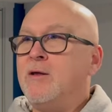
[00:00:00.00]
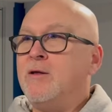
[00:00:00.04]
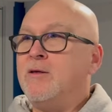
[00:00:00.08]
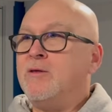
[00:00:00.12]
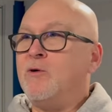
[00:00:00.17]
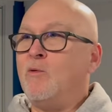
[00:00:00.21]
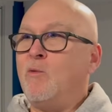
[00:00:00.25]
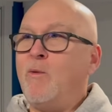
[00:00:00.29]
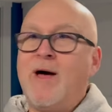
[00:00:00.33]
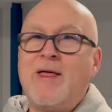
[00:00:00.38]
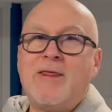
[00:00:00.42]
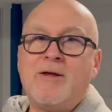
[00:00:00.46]
the
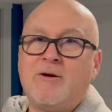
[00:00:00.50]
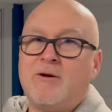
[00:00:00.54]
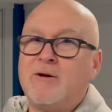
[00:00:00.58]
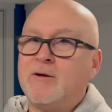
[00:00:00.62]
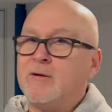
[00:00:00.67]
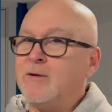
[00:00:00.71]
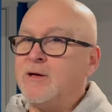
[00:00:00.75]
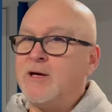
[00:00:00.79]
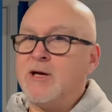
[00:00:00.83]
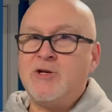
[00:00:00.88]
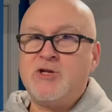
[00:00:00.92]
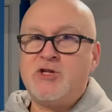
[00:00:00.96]

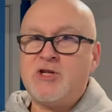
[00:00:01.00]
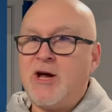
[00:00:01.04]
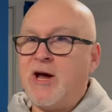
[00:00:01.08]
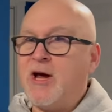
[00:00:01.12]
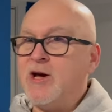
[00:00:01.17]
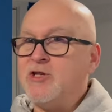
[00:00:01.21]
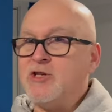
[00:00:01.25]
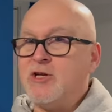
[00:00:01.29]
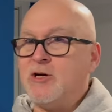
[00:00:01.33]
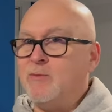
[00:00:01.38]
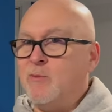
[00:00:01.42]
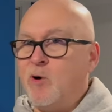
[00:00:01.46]
weather can
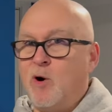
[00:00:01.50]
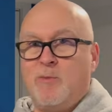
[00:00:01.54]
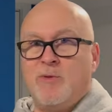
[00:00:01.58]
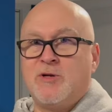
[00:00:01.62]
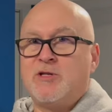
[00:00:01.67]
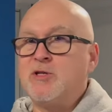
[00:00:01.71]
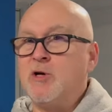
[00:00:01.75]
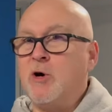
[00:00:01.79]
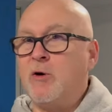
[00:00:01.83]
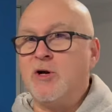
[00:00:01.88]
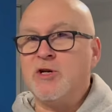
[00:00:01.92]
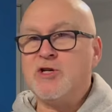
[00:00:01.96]
change at a
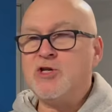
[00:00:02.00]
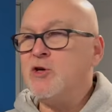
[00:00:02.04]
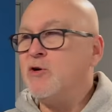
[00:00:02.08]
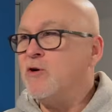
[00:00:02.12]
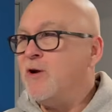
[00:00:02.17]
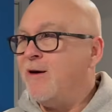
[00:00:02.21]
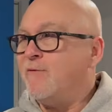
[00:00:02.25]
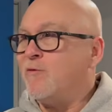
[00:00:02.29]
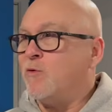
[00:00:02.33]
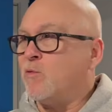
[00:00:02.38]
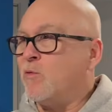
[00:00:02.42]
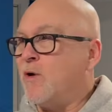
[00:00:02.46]
moment's notice. You can
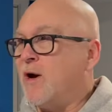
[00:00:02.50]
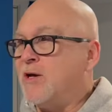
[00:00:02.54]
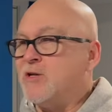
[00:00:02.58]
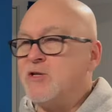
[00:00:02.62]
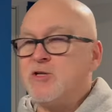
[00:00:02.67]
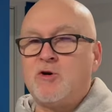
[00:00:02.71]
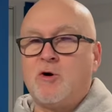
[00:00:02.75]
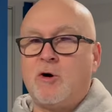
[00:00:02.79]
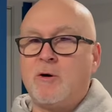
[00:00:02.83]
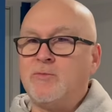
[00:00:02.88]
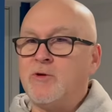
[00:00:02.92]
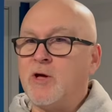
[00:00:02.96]
have a
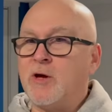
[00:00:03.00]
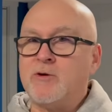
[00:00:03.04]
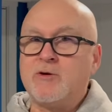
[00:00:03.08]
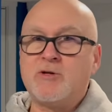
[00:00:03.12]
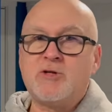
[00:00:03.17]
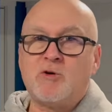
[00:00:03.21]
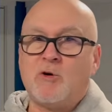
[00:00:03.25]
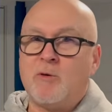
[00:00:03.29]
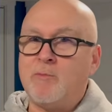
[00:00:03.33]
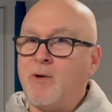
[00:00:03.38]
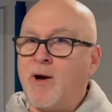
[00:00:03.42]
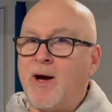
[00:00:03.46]
rainstorm,
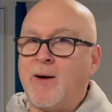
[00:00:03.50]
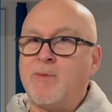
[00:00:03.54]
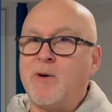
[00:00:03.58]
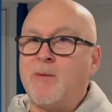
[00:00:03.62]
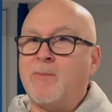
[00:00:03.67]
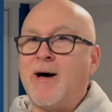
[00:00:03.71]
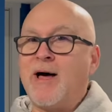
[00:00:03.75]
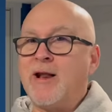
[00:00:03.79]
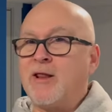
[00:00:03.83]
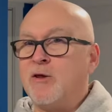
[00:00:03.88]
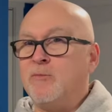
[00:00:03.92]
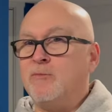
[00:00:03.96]
thunderstorm pop up
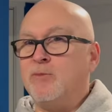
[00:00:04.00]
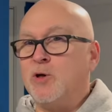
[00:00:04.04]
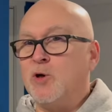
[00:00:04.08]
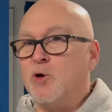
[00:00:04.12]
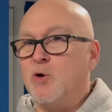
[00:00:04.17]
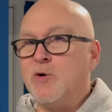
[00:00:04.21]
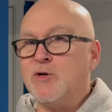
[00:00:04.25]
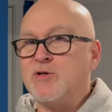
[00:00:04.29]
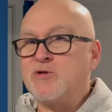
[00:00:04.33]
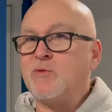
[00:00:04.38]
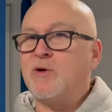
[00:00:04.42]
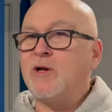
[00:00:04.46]
out of the
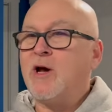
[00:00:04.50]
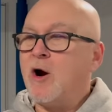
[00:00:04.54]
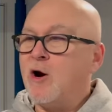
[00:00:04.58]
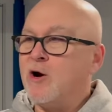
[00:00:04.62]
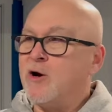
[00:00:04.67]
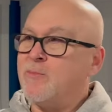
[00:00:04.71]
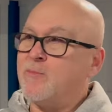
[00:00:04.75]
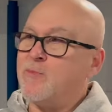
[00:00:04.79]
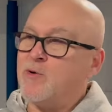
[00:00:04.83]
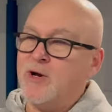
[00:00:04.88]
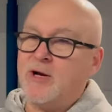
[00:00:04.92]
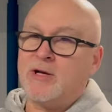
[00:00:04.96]
blue. It's really hard
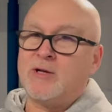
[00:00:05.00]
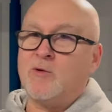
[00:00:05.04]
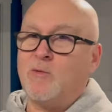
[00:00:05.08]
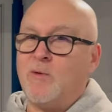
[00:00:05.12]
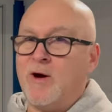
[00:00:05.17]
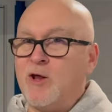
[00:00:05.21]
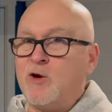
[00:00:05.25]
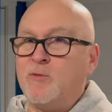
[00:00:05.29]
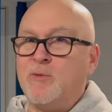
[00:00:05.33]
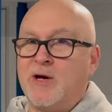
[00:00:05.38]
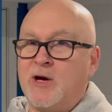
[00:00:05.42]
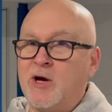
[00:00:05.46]
to predict the
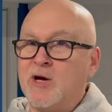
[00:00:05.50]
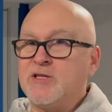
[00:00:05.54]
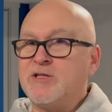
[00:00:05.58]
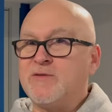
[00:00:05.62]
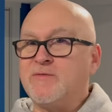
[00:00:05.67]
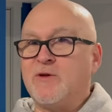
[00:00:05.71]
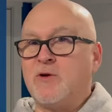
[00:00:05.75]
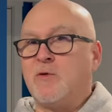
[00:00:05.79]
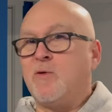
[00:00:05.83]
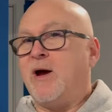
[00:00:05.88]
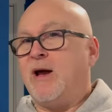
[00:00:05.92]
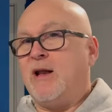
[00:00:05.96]
weather because of
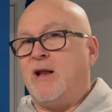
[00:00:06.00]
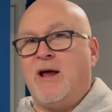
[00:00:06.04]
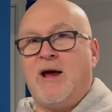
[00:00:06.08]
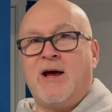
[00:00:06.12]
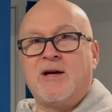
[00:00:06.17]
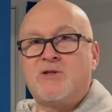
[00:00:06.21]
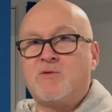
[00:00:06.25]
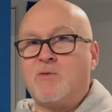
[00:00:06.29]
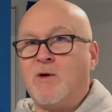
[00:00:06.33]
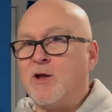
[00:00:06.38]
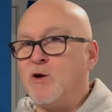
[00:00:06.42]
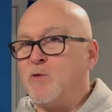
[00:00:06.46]
the Great
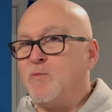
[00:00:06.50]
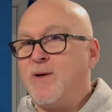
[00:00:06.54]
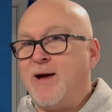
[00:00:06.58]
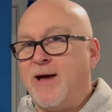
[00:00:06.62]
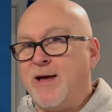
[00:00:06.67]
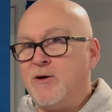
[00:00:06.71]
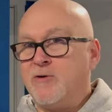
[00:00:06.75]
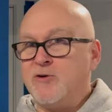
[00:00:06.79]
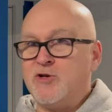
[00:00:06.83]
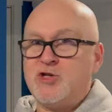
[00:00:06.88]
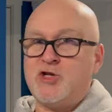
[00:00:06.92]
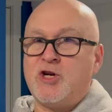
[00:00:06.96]
Lakes. Weather
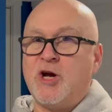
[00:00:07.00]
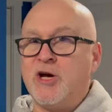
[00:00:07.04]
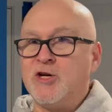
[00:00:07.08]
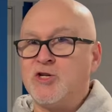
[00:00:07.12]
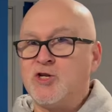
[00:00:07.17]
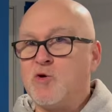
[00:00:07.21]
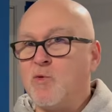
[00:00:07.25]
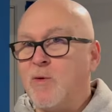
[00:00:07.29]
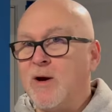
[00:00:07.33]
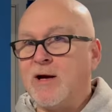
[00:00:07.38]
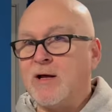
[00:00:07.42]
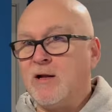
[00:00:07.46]
patterns
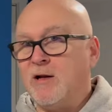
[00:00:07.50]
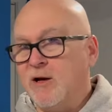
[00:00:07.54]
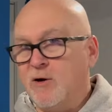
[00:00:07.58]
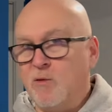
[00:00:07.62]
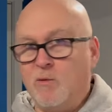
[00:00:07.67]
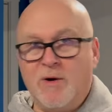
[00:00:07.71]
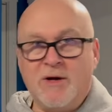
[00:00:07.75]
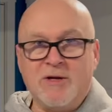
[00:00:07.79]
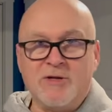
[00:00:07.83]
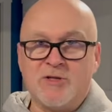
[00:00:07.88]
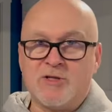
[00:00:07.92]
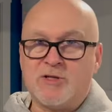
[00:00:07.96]
change quickly,
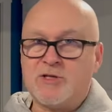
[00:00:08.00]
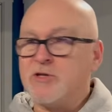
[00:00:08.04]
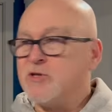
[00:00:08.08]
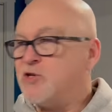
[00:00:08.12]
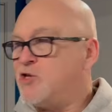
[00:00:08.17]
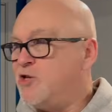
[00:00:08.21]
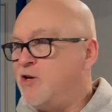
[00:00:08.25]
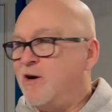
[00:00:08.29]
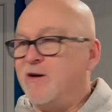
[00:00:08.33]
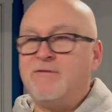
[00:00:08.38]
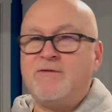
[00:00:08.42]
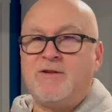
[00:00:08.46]
winds
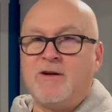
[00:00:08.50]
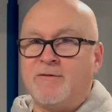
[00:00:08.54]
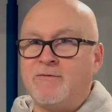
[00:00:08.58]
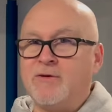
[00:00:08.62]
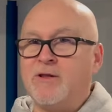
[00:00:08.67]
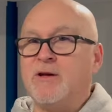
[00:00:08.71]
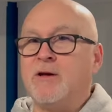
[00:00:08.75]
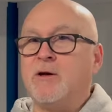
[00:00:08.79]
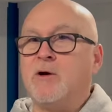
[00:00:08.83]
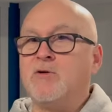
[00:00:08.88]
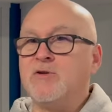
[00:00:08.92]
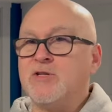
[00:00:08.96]
shift,
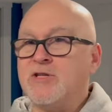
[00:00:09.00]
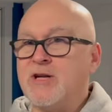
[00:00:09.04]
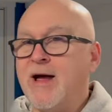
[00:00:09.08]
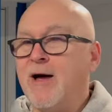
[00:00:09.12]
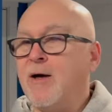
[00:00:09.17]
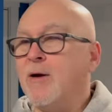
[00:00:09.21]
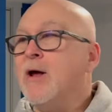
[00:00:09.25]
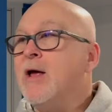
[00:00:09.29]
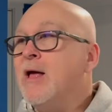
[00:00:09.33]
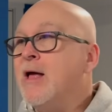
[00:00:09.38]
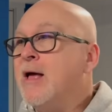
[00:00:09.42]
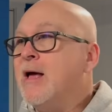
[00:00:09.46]
everything goes
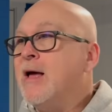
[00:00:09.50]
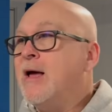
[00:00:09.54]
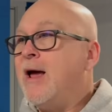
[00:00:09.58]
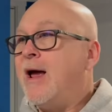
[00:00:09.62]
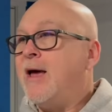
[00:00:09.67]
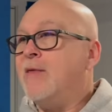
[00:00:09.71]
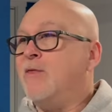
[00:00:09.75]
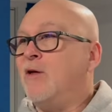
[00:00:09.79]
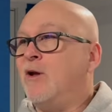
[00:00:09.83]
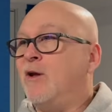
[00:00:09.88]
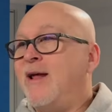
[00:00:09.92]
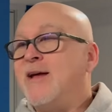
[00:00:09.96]
down.
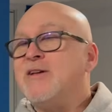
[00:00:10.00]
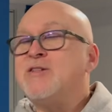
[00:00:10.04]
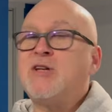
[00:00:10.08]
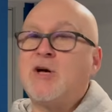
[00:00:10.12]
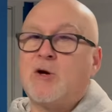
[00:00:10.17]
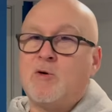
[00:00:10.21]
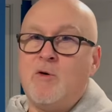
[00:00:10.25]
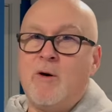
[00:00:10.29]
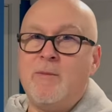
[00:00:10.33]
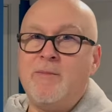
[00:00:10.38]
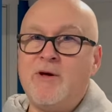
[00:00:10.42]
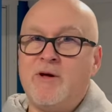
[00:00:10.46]
And the less
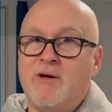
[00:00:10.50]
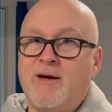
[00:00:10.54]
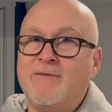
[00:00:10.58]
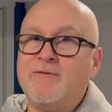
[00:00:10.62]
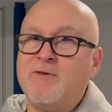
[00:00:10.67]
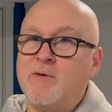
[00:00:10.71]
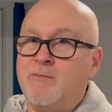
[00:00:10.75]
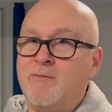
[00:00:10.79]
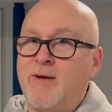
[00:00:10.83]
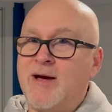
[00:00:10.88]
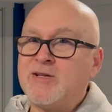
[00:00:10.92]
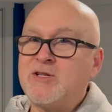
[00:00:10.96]
equipment you have
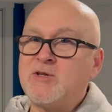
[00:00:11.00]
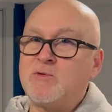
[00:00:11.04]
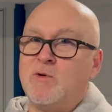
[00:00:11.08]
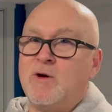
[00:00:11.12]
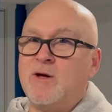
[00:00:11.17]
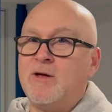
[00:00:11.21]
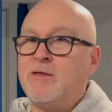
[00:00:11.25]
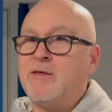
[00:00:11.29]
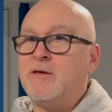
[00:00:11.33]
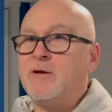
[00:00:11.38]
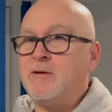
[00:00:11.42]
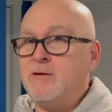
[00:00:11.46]
to mess
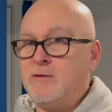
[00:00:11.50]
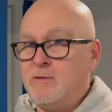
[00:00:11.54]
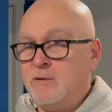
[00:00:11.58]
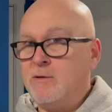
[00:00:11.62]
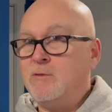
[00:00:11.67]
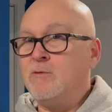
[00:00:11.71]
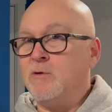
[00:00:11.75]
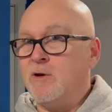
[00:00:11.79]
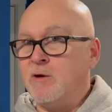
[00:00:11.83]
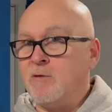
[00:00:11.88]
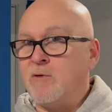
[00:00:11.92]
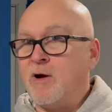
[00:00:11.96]
with
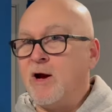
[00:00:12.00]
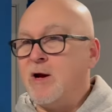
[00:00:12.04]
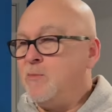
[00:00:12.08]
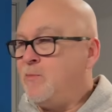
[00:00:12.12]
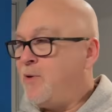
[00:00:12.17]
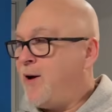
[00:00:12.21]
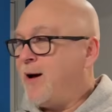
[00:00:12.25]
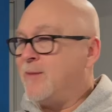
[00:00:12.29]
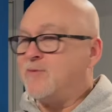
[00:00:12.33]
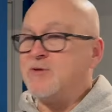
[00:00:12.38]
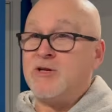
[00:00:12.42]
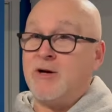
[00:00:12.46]
when the rain
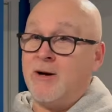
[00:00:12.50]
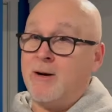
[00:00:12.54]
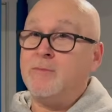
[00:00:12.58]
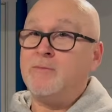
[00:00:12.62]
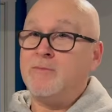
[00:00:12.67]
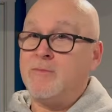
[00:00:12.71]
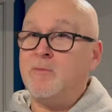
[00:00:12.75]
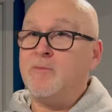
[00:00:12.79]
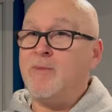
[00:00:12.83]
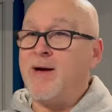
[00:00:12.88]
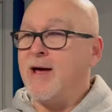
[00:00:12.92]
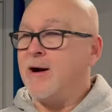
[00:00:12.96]
pops up,
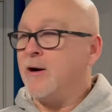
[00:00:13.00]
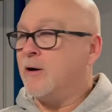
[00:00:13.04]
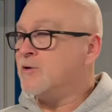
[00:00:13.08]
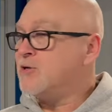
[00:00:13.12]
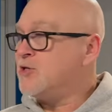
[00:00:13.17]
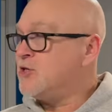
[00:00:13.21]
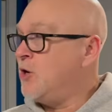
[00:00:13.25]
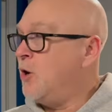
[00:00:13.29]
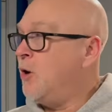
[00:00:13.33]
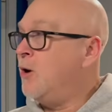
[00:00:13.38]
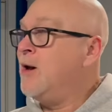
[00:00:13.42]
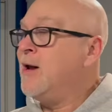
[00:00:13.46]
the better.
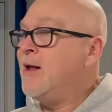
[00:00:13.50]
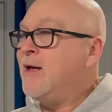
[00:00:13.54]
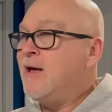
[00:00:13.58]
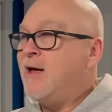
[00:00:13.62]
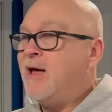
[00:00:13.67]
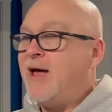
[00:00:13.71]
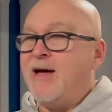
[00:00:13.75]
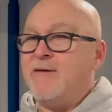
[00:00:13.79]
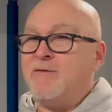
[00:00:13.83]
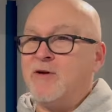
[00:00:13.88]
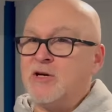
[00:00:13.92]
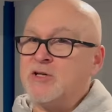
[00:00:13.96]
So
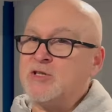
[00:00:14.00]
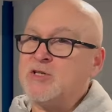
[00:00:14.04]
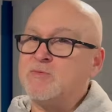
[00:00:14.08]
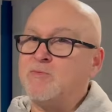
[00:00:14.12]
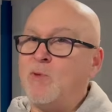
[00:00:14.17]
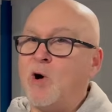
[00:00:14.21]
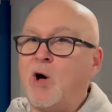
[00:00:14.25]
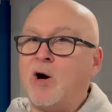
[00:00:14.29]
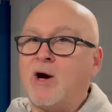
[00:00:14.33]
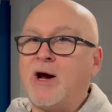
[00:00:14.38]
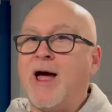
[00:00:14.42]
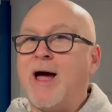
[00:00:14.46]
having a
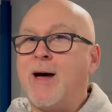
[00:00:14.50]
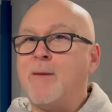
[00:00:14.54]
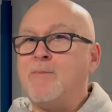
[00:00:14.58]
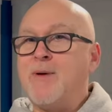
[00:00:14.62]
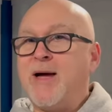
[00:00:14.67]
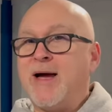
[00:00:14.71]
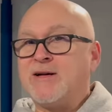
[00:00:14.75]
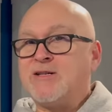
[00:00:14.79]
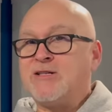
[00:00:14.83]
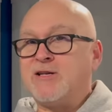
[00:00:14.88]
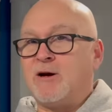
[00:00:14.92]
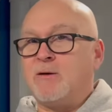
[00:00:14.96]
small,
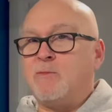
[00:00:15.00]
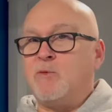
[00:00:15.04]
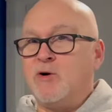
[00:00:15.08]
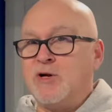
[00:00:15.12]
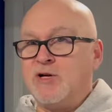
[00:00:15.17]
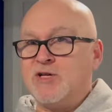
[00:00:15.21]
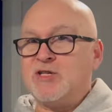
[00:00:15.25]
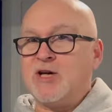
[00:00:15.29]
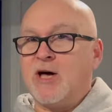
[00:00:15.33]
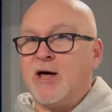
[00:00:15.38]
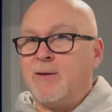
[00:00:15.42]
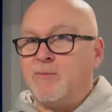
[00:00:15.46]
compact ceremony
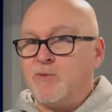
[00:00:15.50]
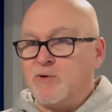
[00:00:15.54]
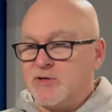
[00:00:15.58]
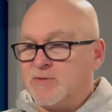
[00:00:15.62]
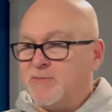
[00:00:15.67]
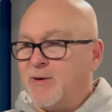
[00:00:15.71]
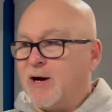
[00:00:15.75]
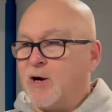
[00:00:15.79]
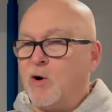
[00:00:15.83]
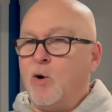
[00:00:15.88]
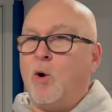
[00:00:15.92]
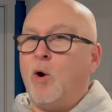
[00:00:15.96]
setup was
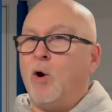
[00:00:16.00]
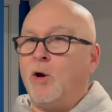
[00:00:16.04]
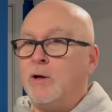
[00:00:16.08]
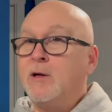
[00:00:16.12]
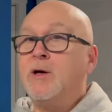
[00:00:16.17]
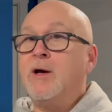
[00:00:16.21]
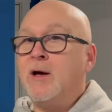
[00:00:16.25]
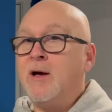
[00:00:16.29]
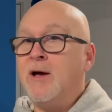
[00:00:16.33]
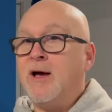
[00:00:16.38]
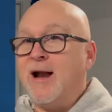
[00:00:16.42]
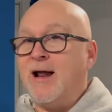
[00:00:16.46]
my goal,
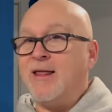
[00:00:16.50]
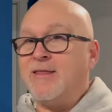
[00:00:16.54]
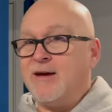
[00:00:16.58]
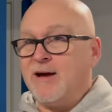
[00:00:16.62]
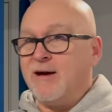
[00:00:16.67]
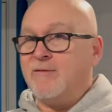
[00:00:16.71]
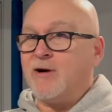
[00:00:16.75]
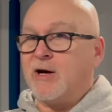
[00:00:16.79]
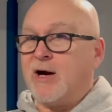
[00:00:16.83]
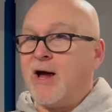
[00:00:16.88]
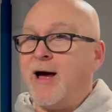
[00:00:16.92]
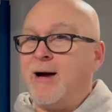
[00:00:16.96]
and I think
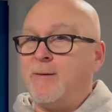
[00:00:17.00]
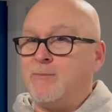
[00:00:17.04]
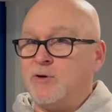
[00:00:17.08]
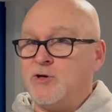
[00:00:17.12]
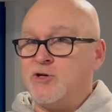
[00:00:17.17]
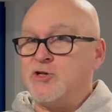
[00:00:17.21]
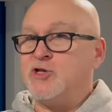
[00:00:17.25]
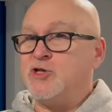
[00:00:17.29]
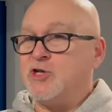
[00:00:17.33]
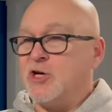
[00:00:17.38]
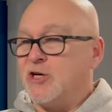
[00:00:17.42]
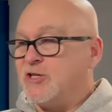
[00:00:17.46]
I've
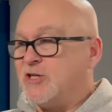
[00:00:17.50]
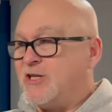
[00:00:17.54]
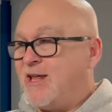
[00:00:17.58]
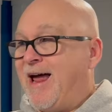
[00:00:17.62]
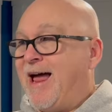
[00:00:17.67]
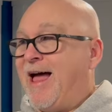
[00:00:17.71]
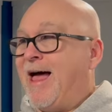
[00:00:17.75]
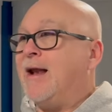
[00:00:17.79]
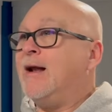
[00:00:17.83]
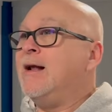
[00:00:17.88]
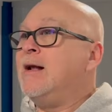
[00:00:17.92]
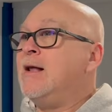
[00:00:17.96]
accomplished just
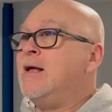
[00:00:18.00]
that.